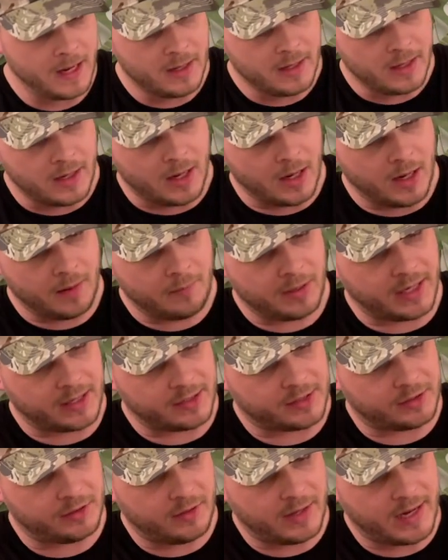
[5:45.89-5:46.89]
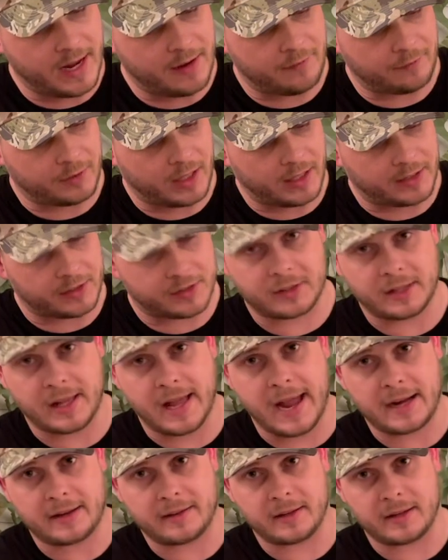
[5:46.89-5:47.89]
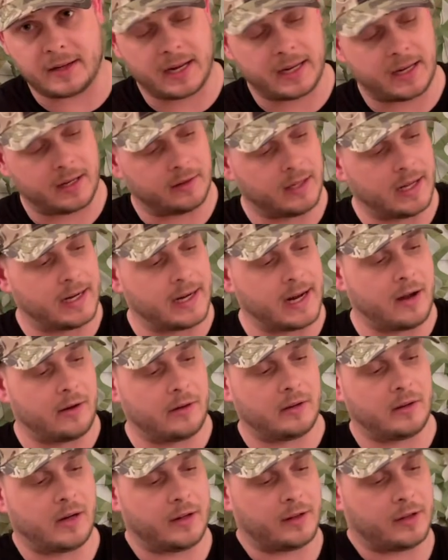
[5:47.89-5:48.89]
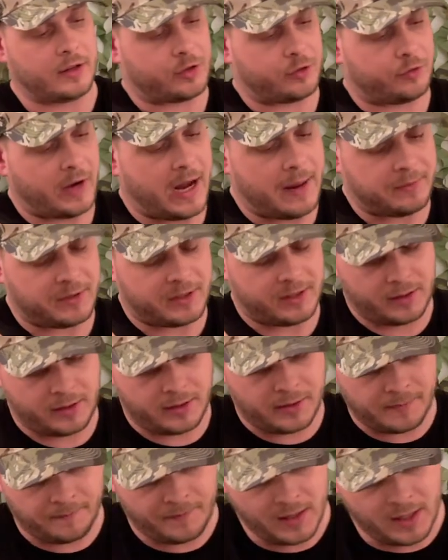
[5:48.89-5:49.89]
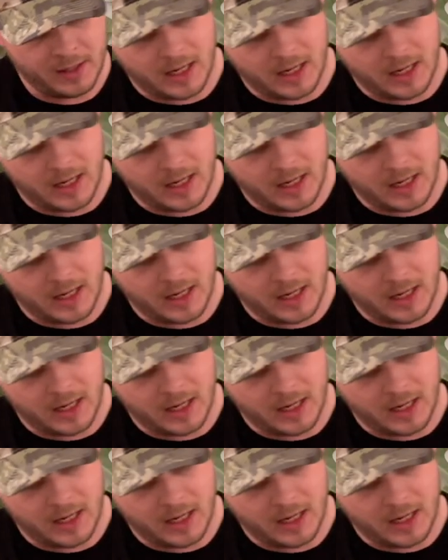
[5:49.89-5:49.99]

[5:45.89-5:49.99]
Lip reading: But I still have a lot of slack that I can let out on the straps here.